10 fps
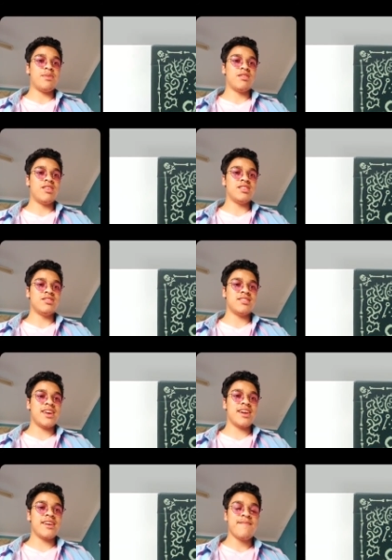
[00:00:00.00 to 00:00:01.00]
Creatures
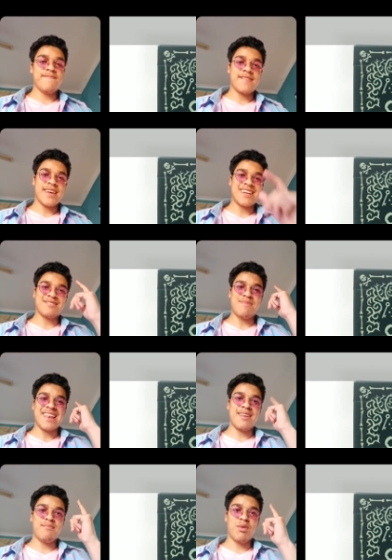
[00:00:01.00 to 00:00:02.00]
deck takes my
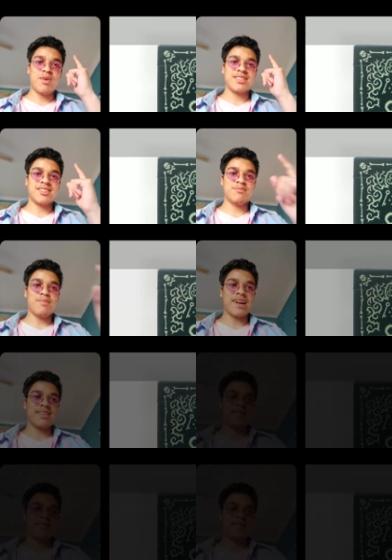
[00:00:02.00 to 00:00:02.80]
#1 spot.